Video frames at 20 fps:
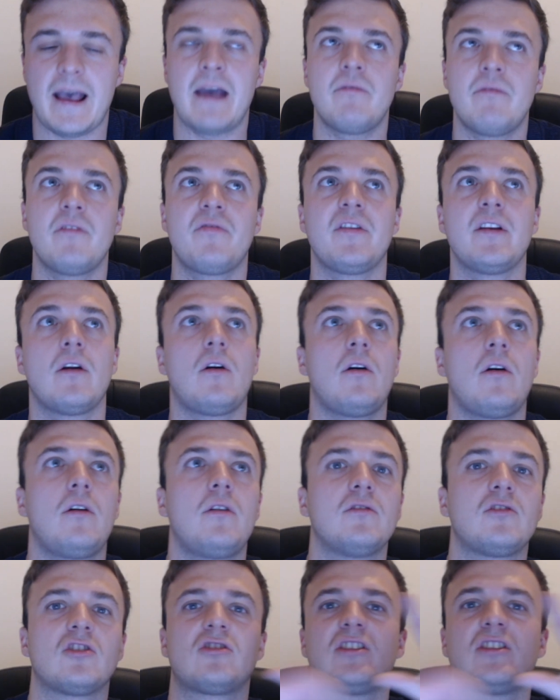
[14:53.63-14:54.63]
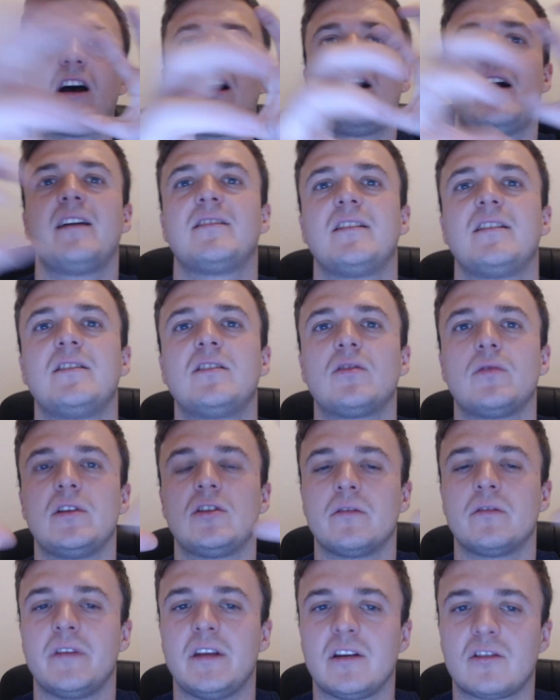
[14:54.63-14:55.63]
everything all just ties into
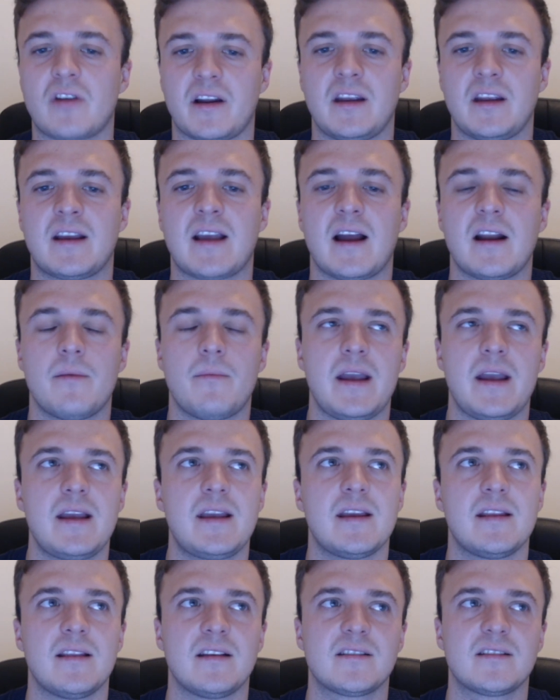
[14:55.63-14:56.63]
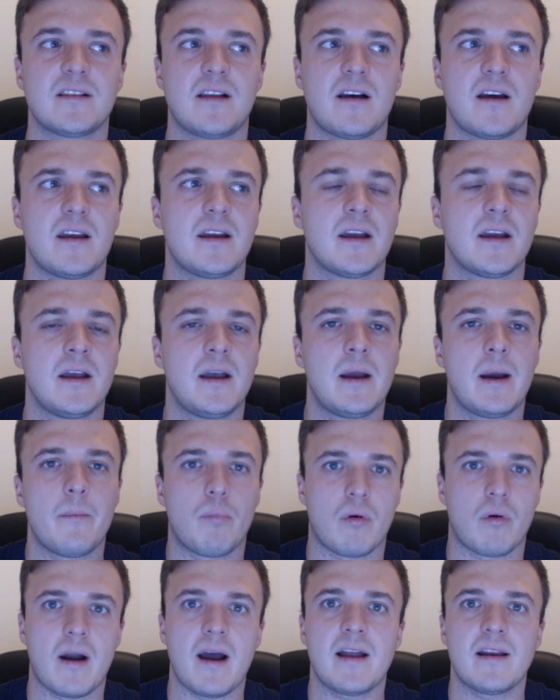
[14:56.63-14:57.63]
each other. You're kind of making this like
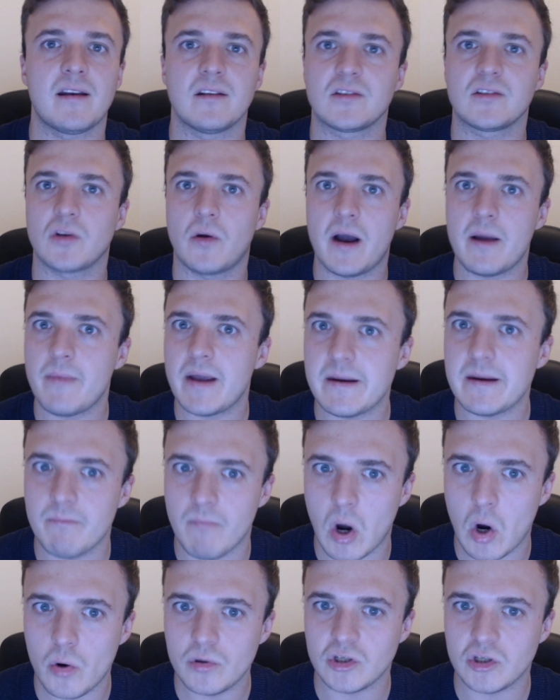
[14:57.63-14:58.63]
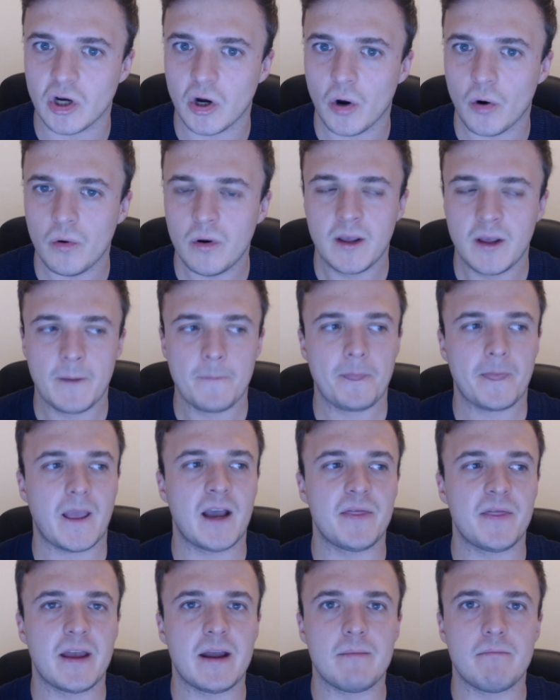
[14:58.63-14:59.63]
brand. So I made Mojo,
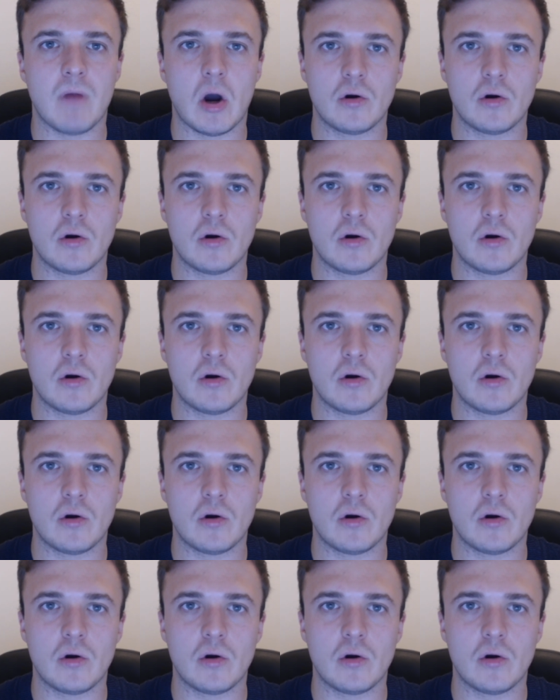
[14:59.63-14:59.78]
And then